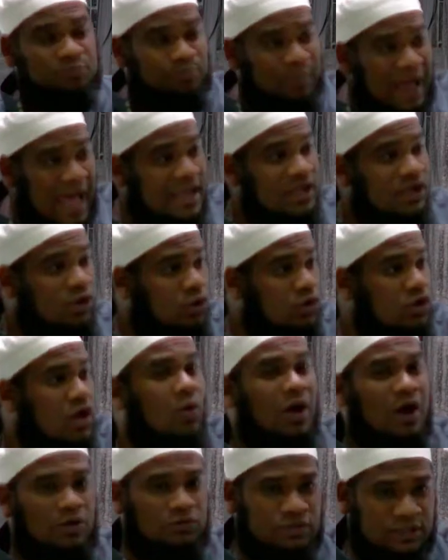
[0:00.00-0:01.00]
expire
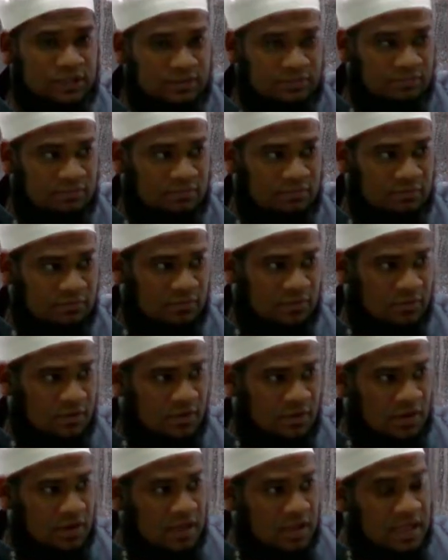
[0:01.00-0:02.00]
or go out.
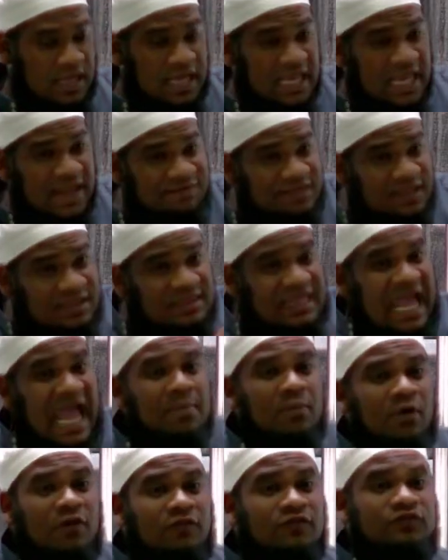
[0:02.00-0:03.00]
If the
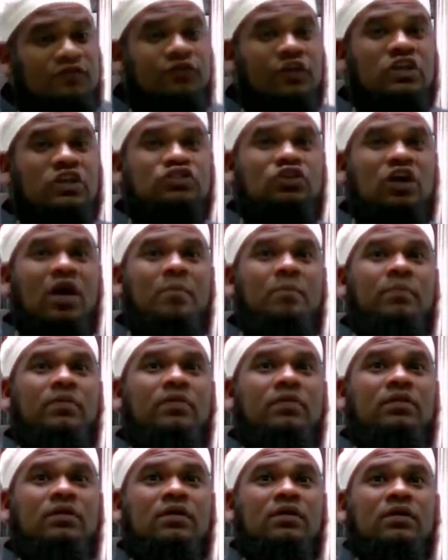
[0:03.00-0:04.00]
time of, for
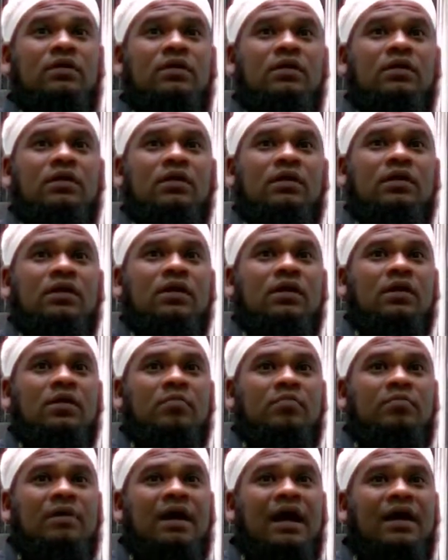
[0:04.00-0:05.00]
example,
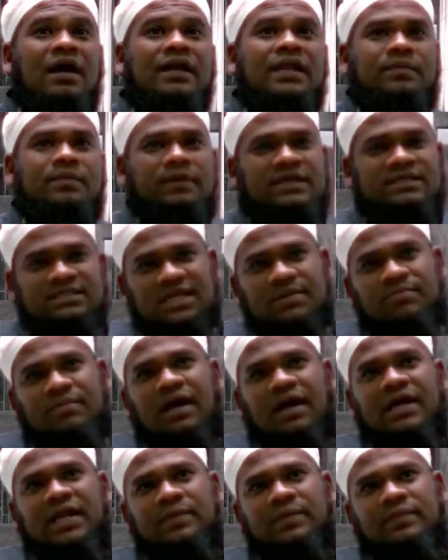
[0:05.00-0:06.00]
Maghrib, let's
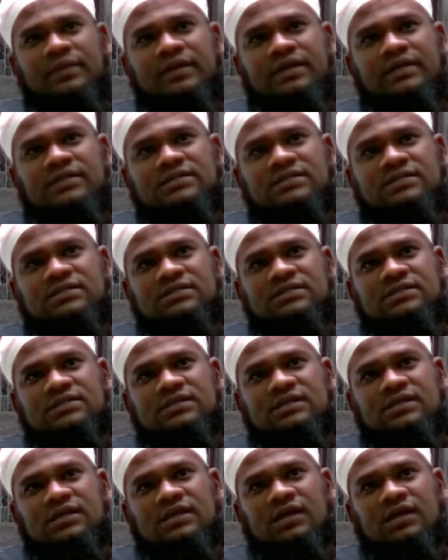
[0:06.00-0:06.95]
say Maghrib is